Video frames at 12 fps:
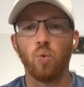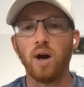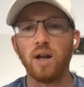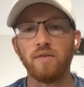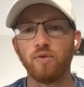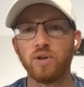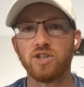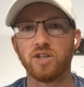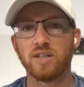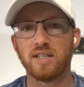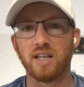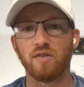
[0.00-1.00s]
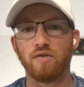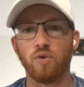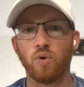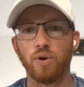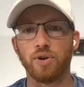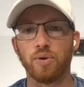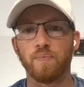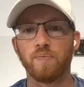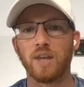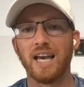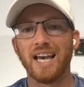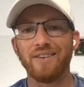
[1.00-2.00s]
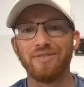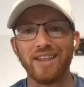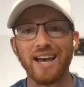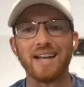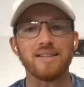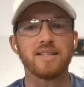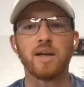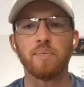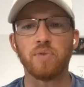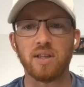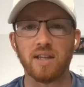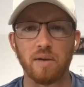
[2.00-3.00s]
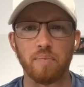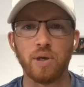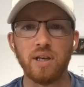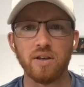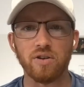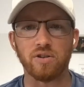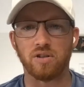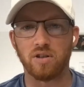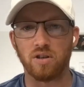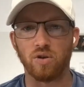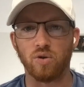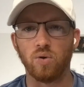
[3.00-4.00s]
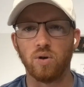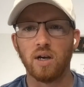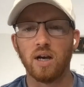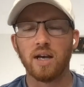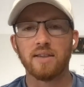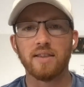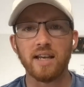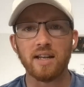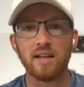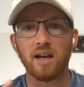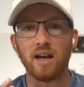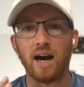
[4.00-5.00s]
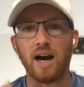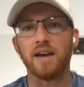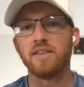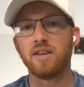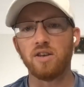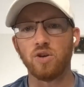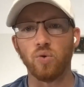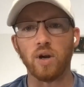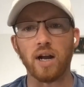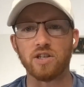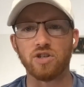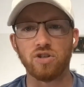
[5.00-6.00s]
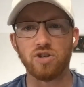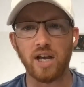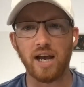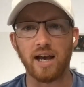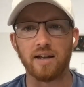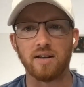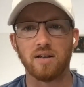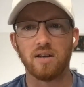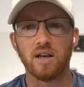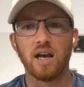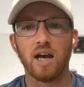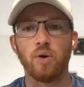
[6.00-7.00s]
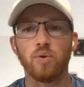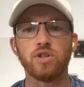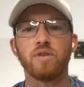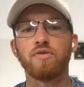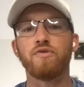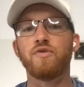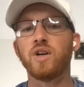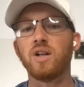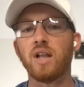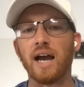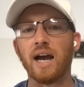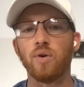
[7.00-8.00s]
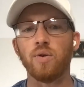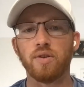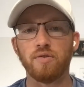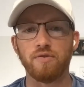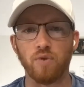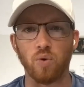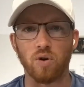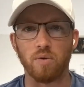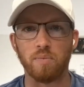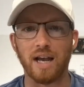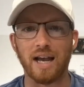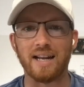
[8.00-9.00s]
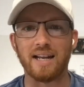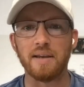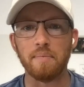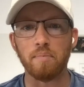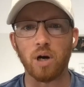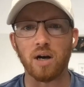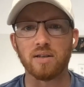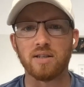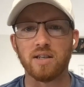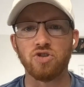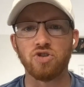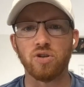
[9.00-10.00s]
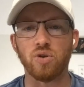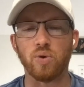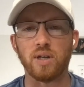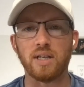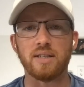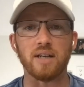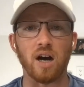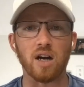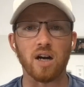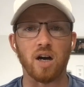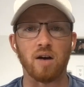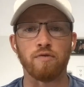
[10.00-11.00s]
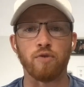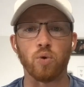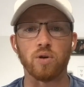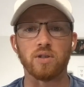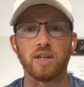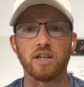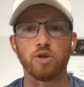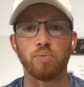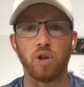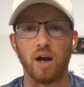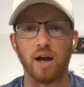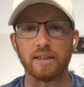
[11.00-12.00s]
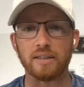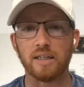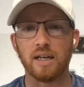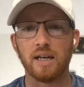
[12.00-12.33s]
What if we just did it for you? If that's something that appeals to you, then I think you and I should chat. I want you to fill out the form at inboxingenuity.com/apply,